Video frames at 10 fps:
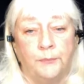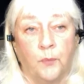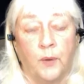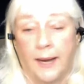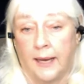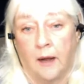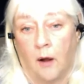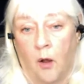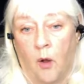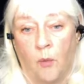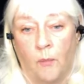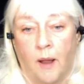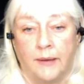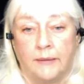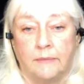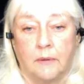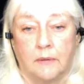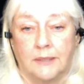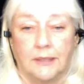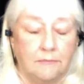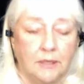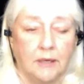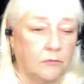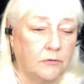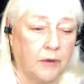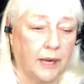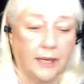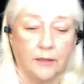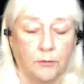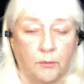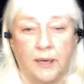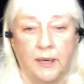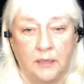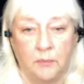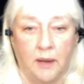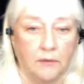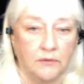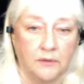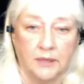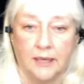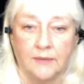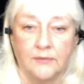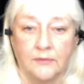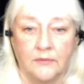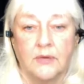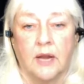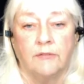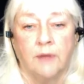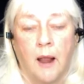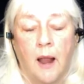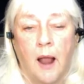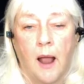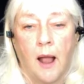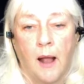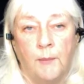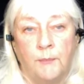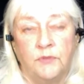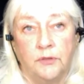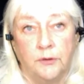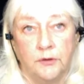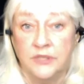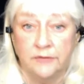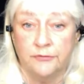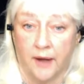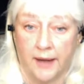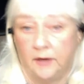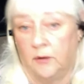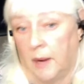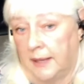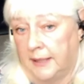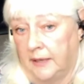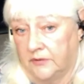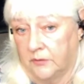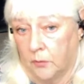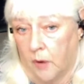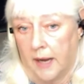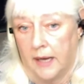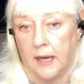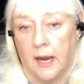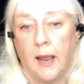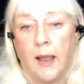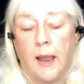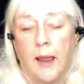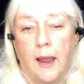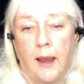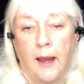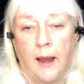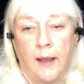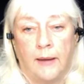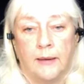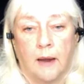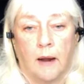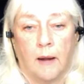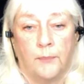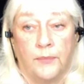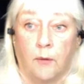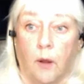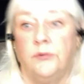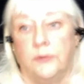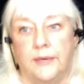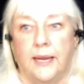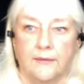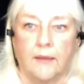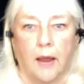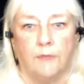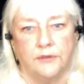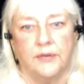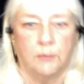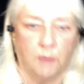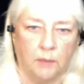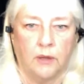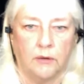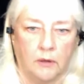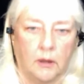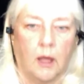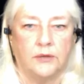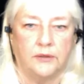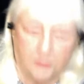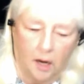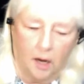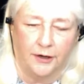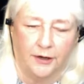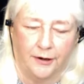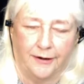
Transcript: When I get home, I try to get through my emails and things and stuff. So Thursday and Friday are my days to write. And there are also days I have to take my mother-in-law to the doctor.